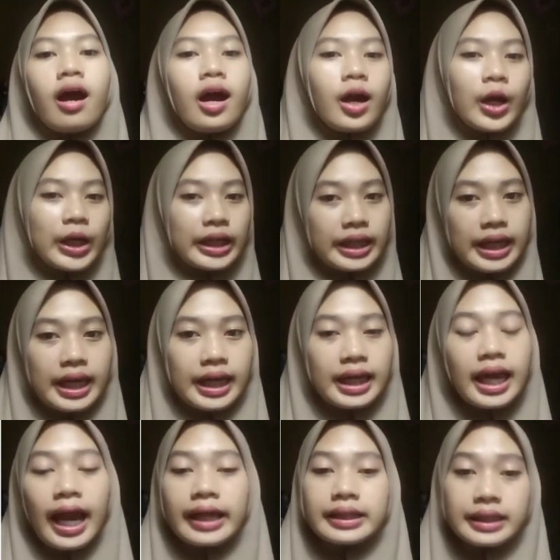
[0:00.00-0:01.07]
Okay,
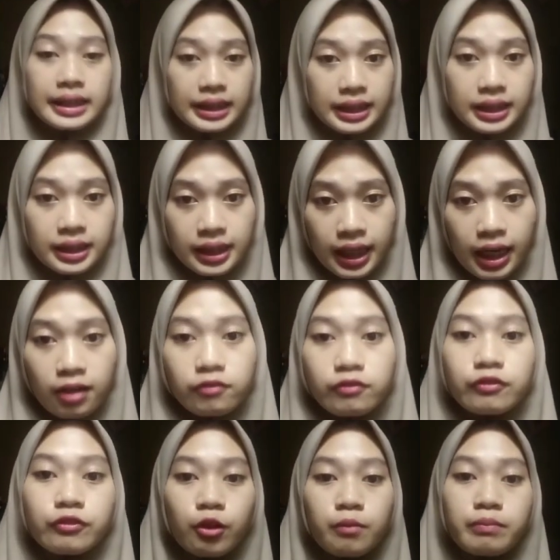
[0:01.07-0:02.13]
I think enough
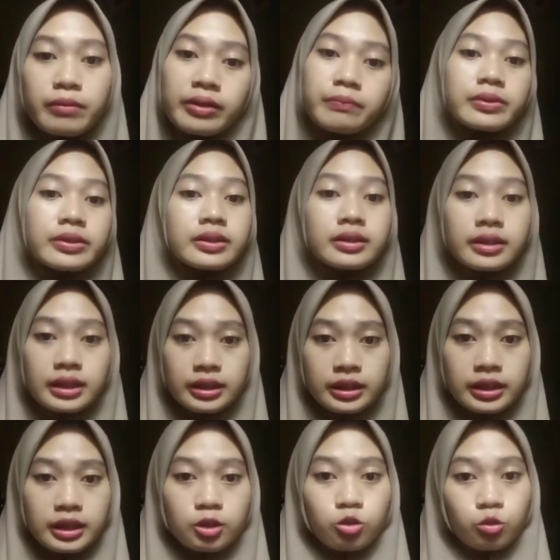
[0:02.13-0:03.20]
from my presentation
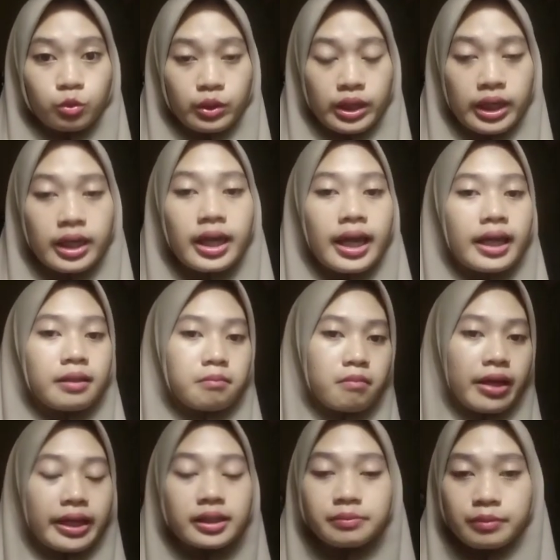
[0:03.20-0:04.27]
today and my
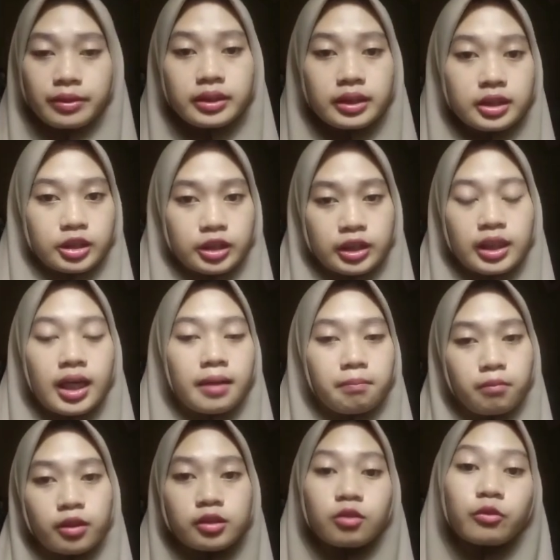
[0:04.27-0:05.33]
explanation about
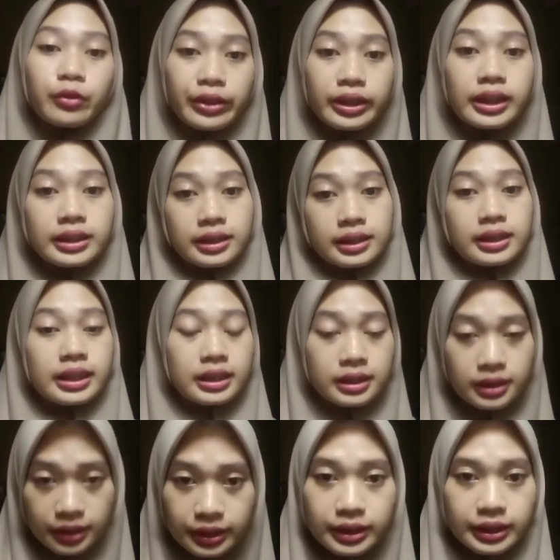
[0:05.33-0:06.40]
word classes in
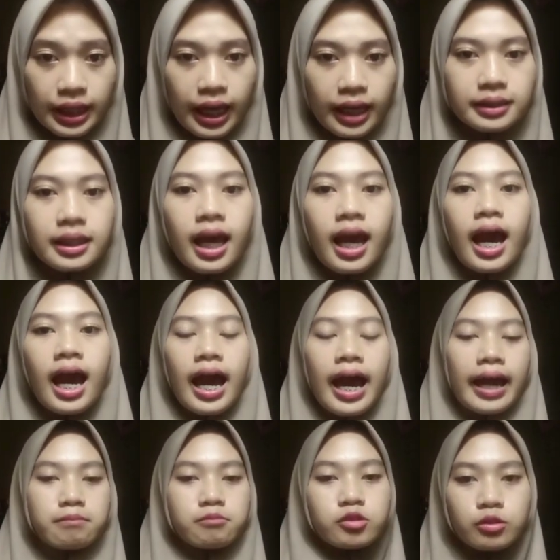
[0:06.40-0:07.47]
syntax. I'm
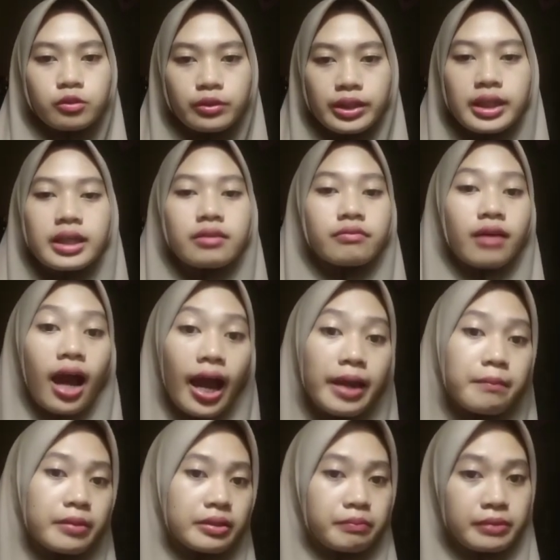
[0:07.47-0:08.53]
sorry if I
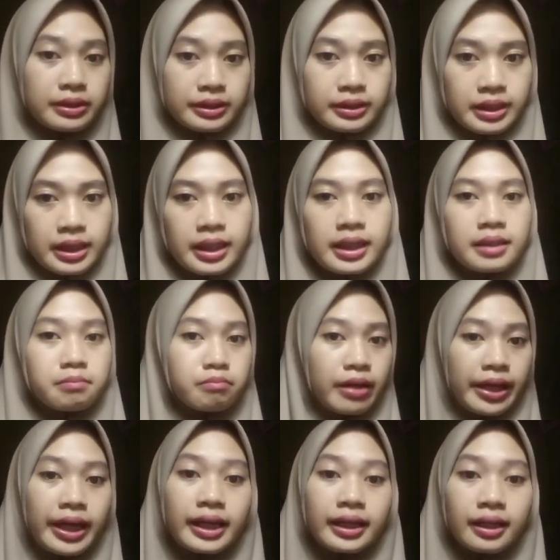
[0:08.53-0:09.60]
made mistake in my
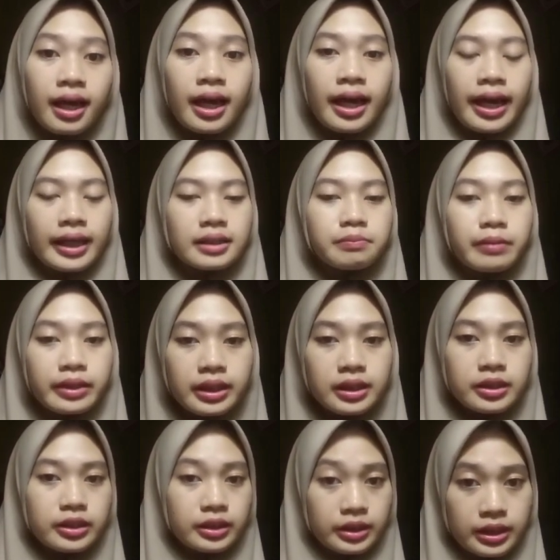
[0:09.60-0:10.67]

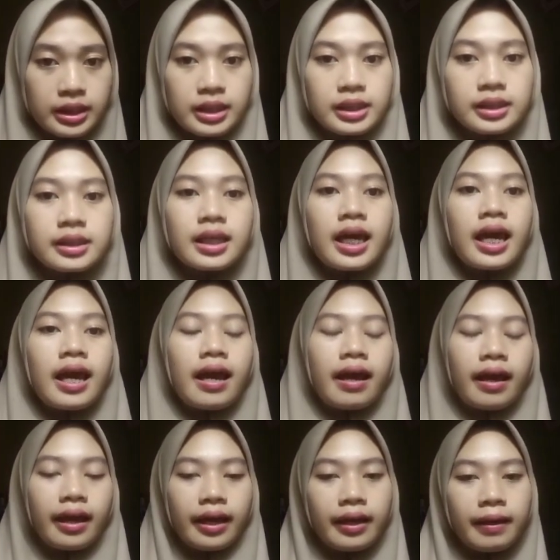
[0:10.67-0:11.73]
explanation this.
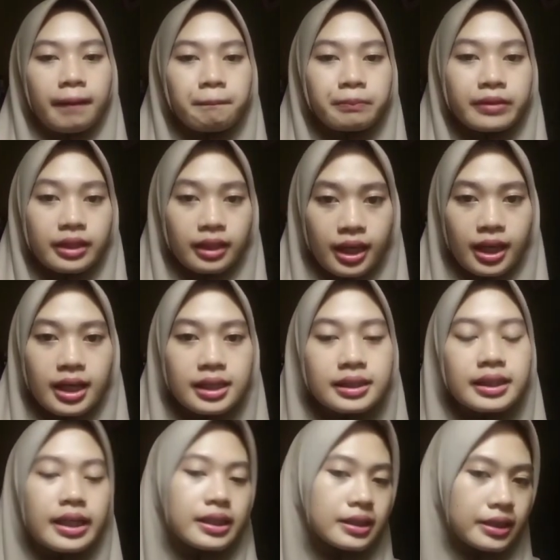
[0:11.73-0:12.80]
And last, I
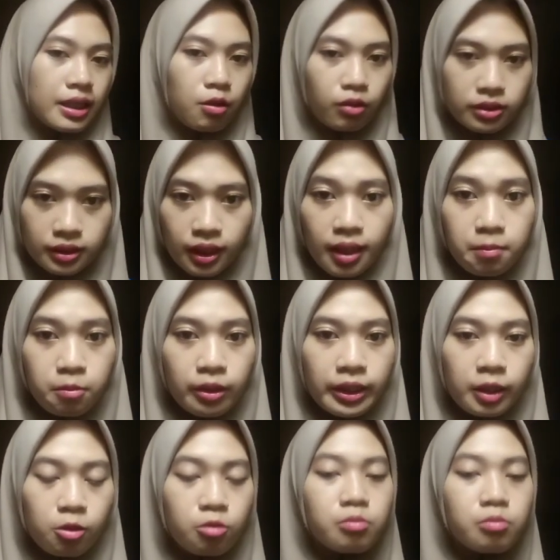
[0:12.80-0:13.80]
say wassalamualaikum